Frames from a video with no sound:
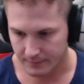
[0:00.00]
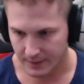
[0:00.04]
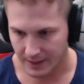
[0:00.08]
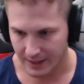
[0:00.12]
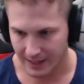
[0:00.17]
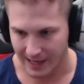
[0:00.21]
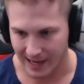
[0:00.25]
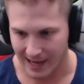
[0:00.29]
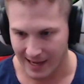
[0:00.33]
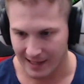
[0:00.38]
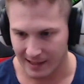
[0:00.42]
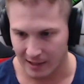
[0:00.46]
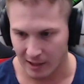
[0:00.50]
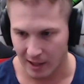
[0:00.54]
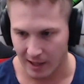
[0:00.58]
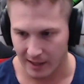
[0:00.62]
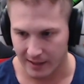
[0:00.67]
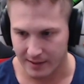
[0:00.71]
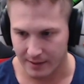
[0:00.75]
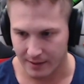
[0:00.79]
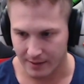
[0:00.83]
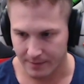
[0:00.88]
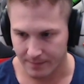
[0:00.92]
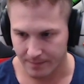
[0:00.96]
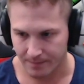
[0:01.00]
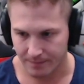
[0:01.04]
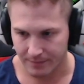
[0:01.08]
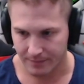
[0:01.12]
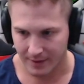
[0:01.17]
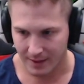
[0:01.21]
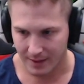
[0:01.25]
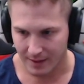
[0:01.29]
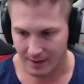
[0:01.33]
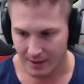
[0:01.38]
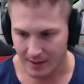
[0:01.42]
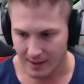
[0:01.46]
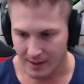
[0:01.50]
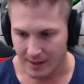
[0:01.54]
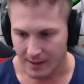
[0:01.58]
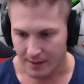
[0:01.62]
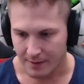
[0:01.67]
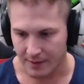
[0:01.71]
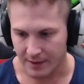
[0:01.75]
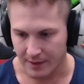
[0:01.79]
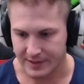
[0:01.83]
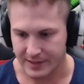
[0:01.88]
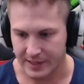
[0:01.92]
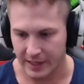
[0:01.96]
Yeah, look,
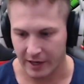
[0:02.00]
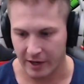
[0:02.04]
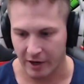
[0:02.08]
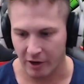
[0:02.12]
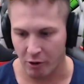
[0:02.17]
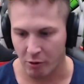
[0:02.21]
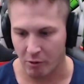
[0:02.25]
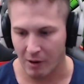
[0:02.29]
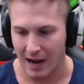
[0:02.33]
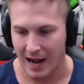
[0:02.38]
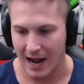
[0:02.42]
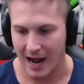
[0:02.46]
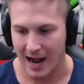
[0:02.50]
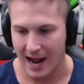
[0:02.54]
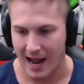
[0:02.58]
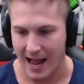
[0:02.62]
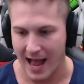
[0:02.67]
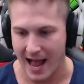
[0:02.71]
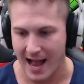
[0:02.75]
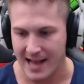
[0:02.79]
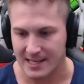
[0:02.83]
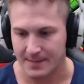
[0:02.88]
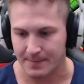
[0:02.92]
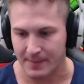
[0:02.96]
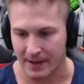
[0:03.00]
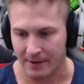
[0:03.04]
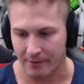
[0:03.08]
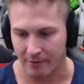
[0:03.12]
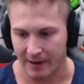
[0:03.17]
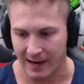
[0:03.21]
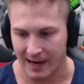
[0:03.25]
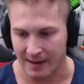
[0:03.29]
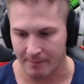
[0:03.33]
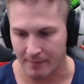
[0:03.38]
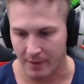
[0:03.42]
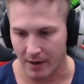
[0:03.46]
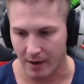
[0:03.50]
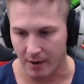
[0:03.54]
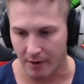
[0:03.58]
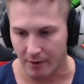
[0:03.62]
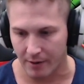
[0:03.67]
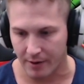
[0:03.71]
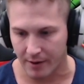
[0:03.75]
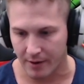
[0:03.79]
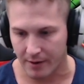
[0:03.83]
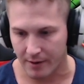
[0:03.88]
the TUR has been rainbowed.